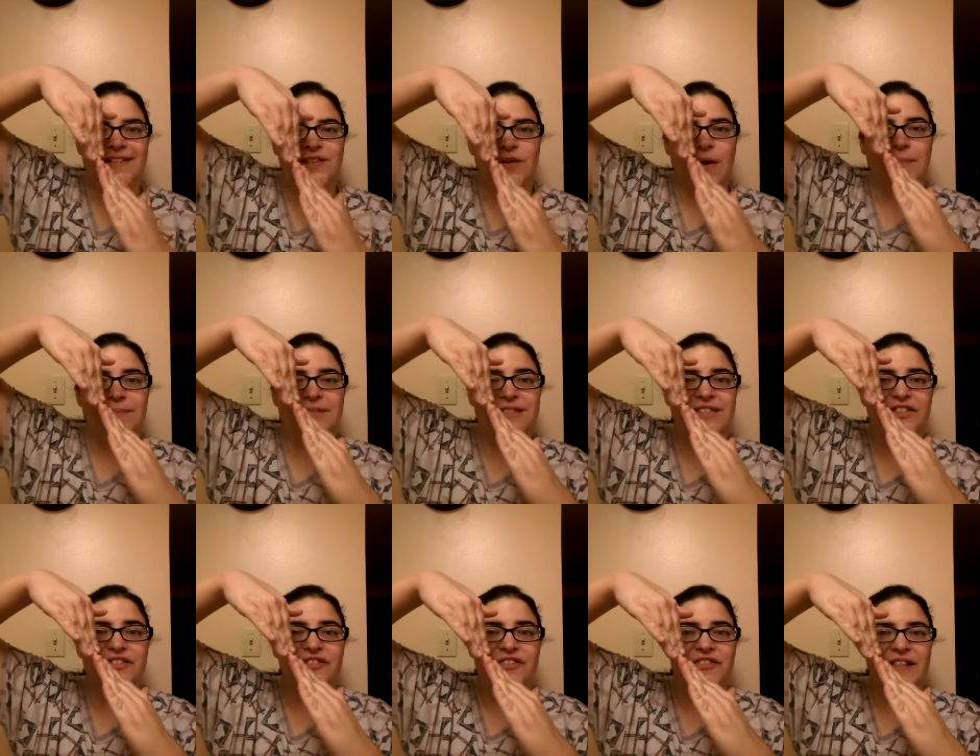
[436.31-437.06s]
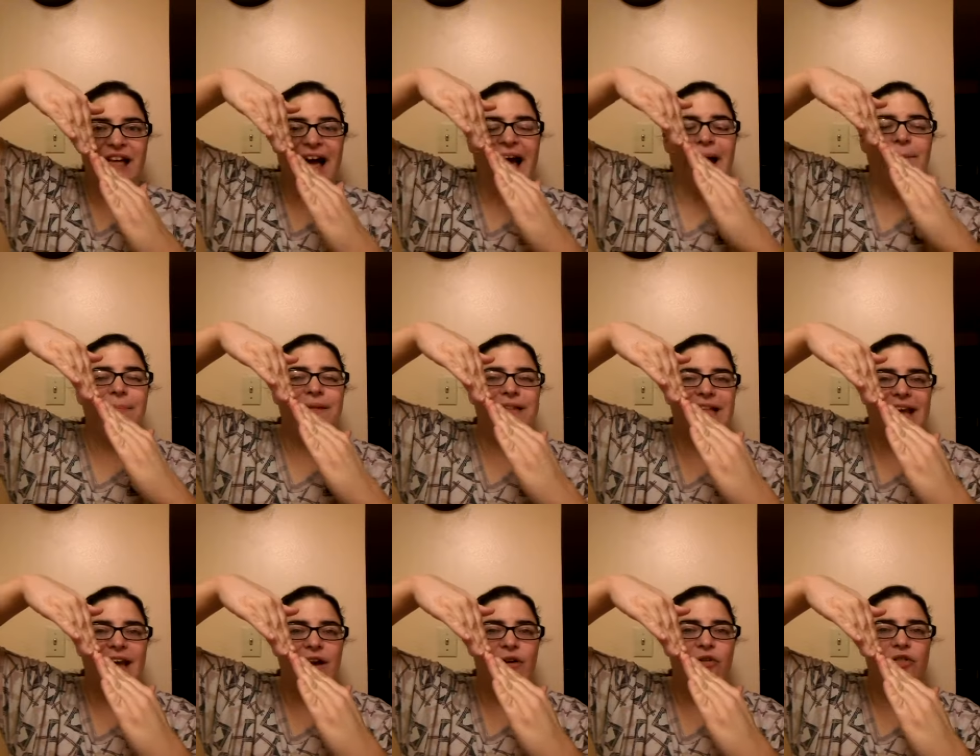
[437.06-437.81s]
So I'm still flat, but
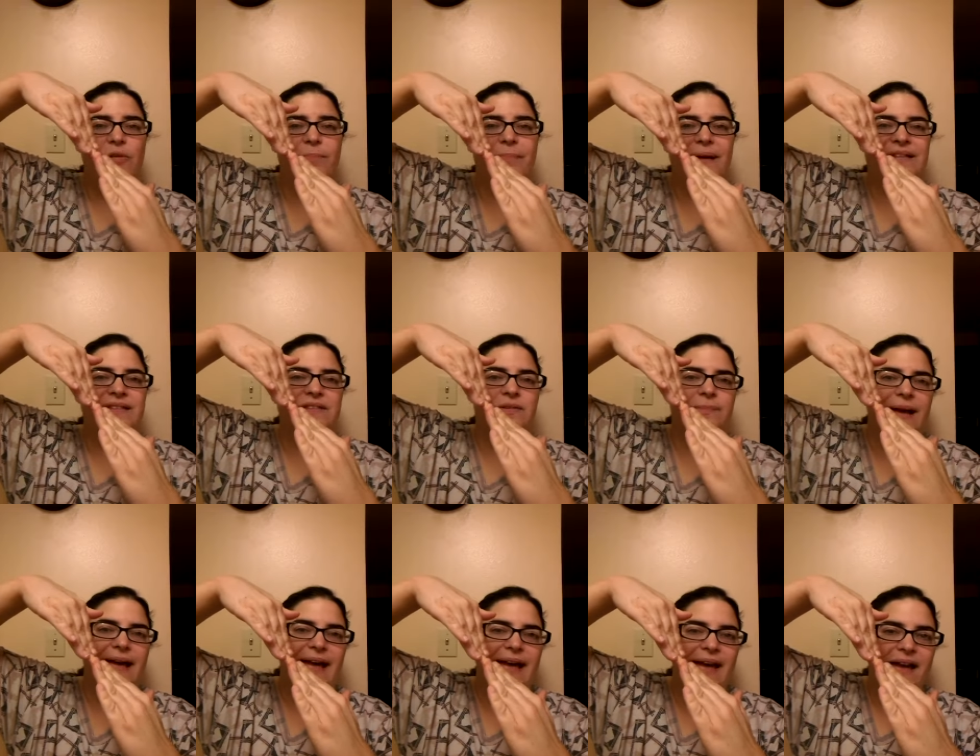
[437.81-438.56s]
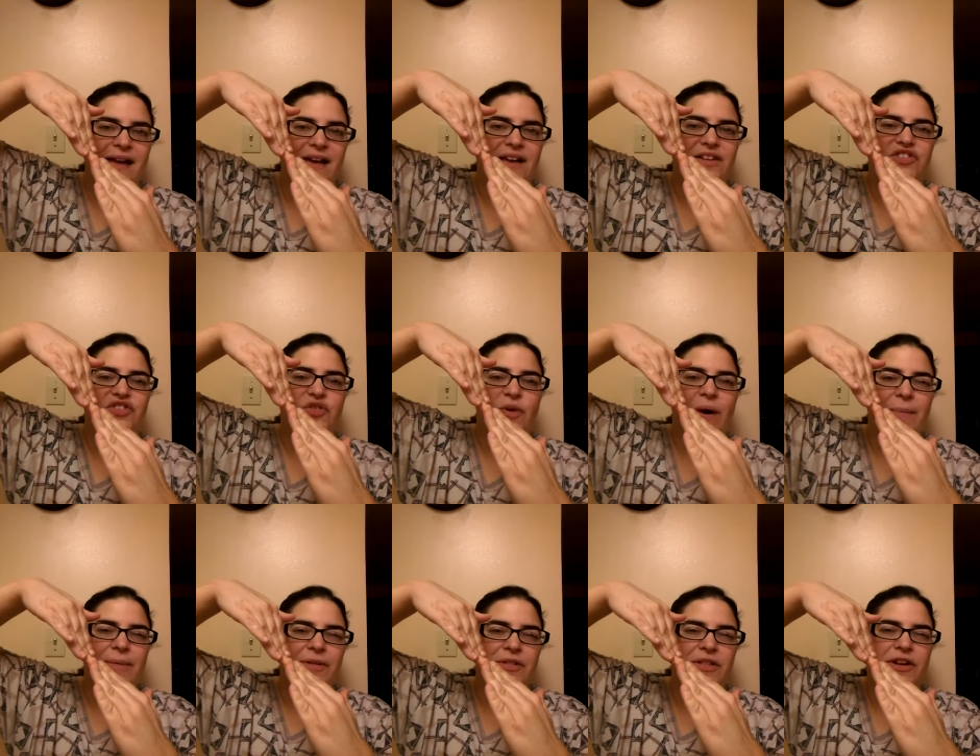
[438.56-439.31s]
they angled the bed so
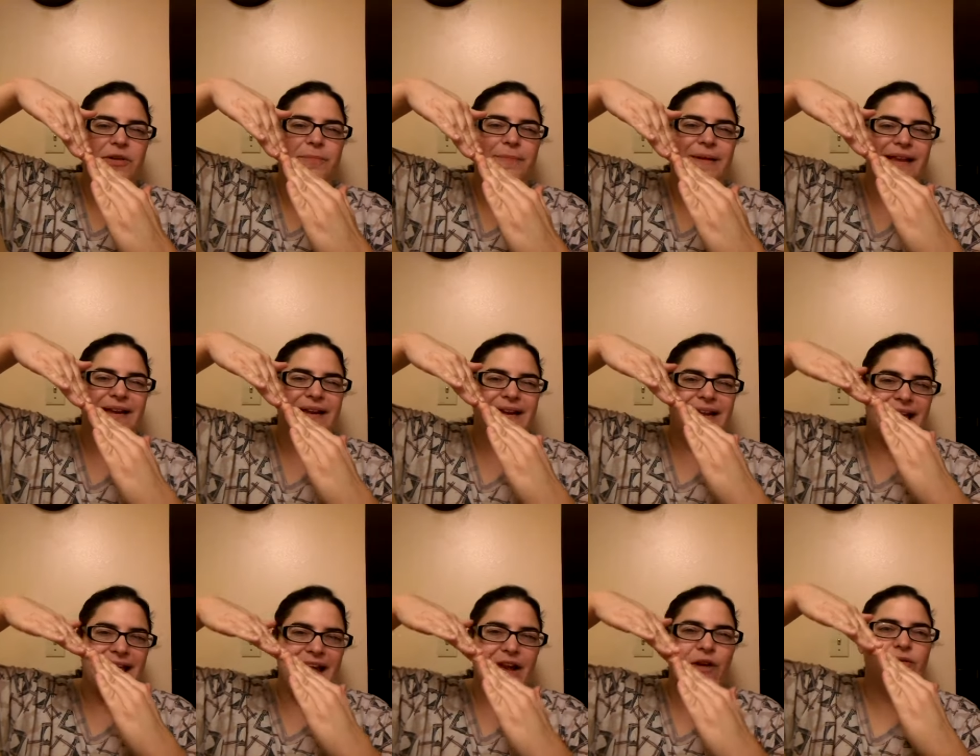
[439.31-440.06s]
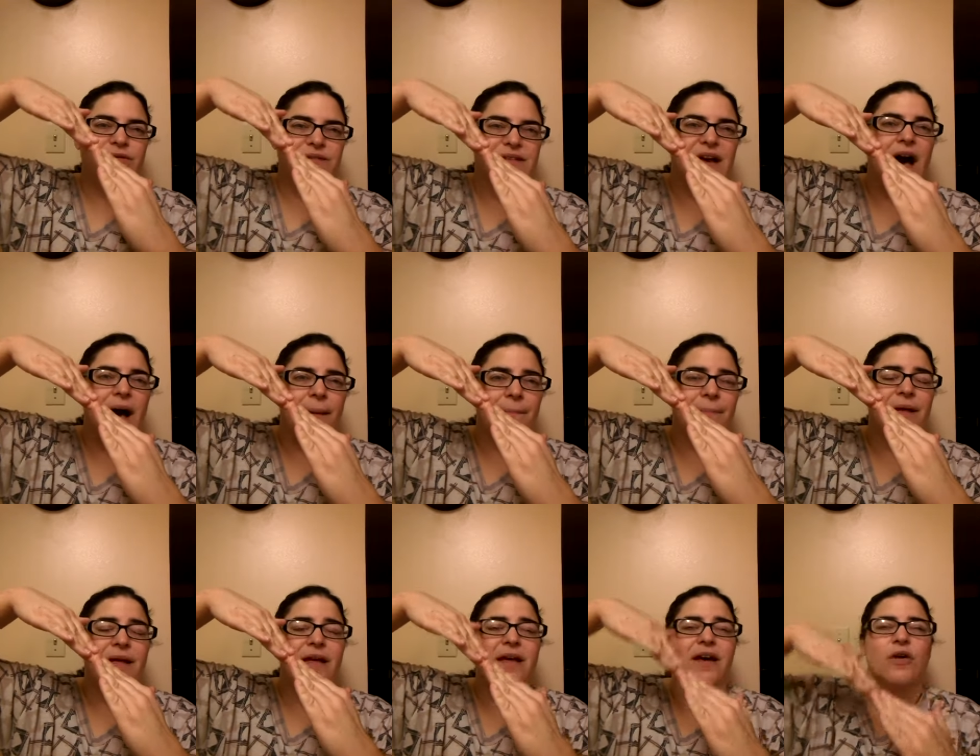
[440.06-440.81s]
I'm a little bit angled up,
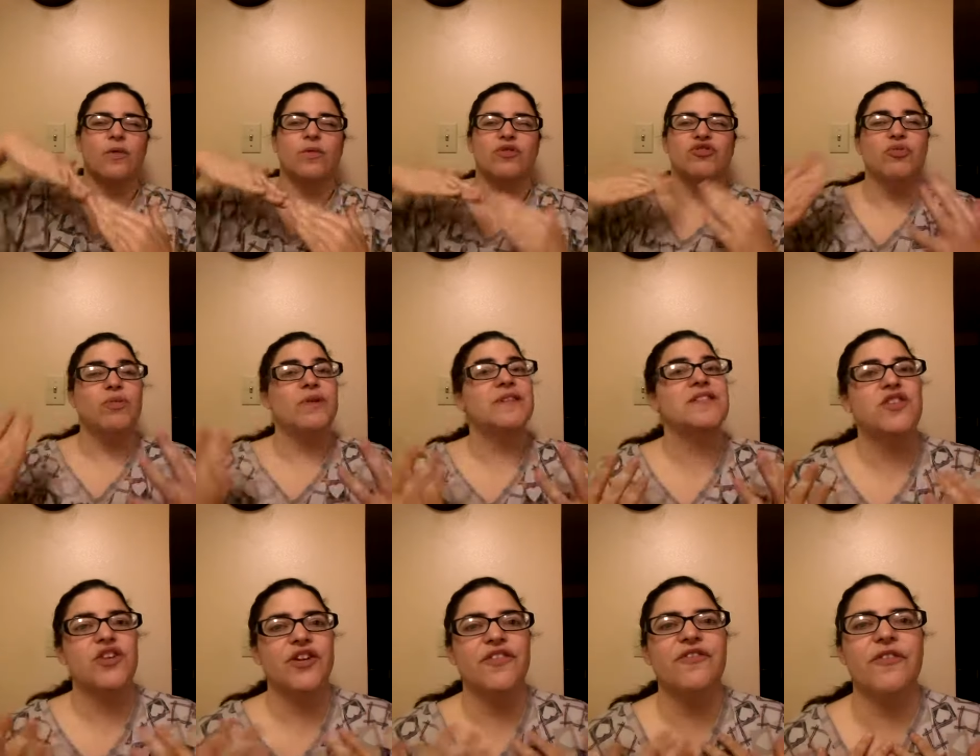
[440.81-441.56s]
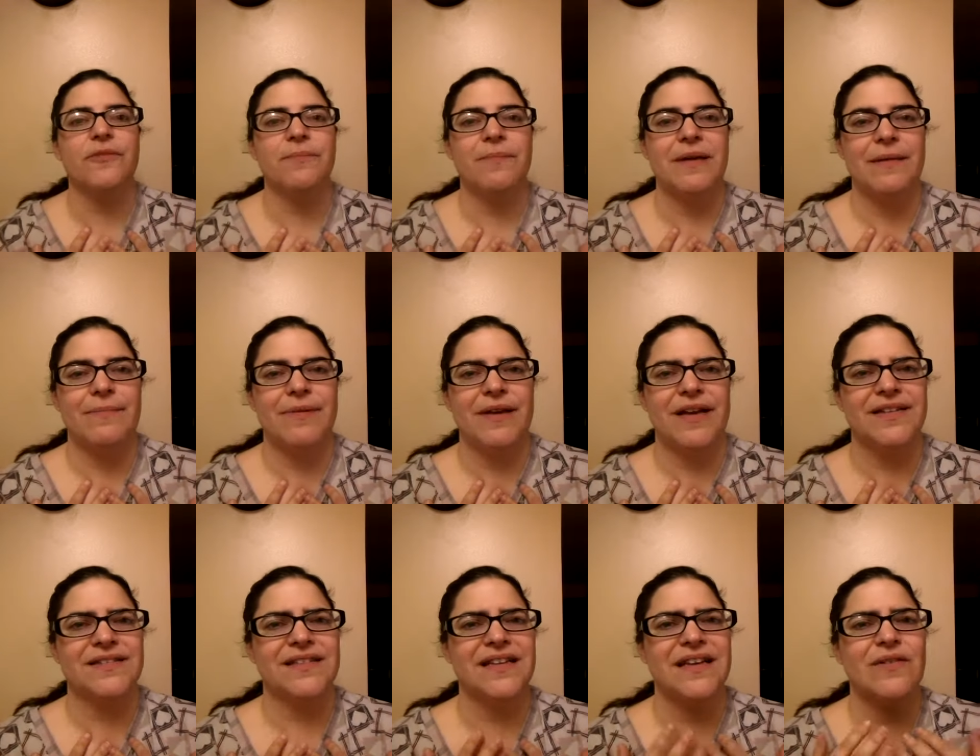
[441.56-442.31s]
which was good for me,
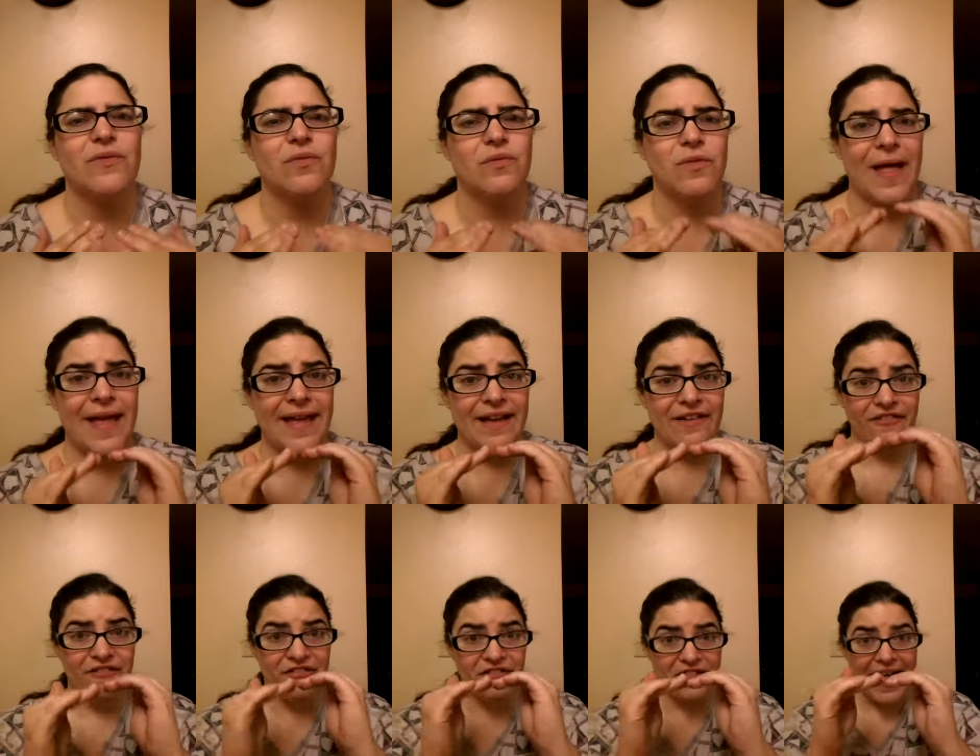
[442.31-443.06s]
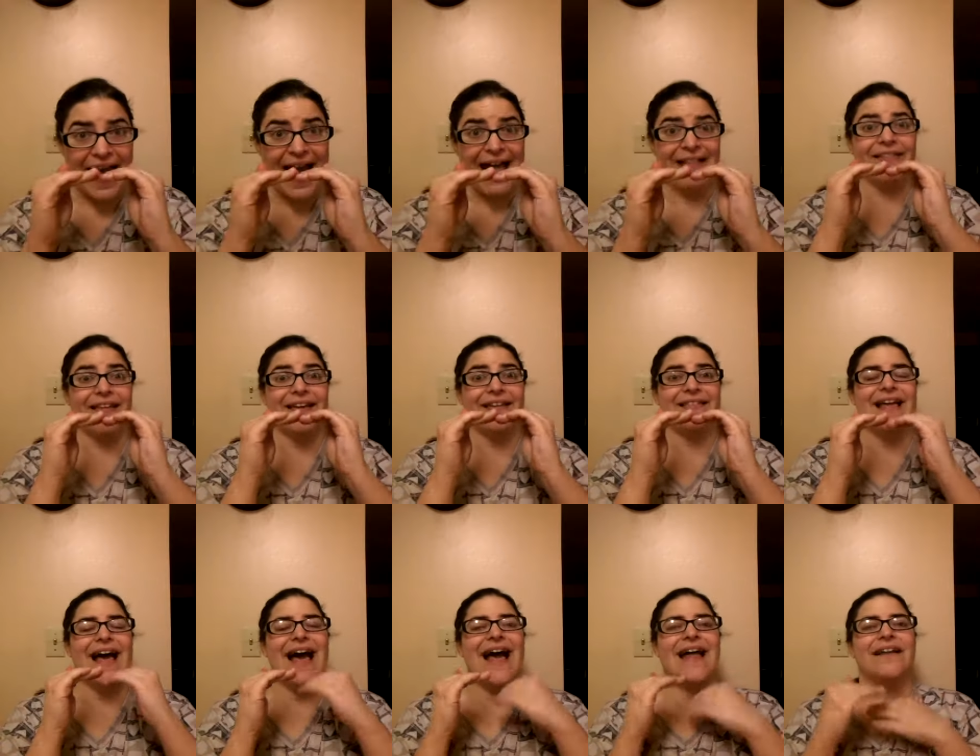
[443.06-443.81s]
because laying flat like
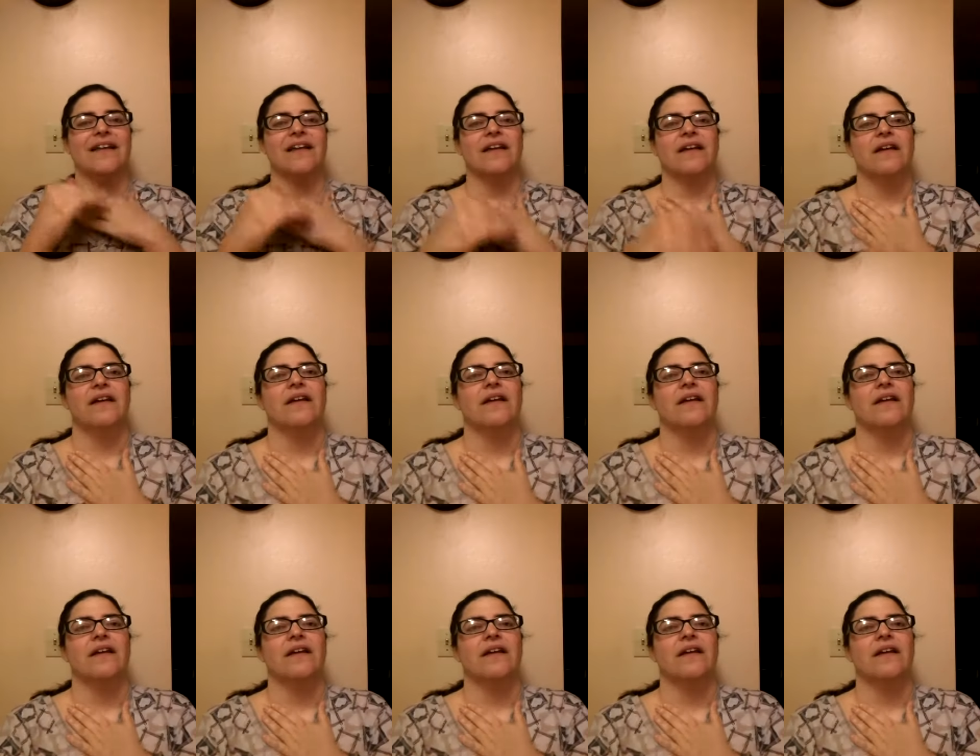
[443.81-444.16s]
that,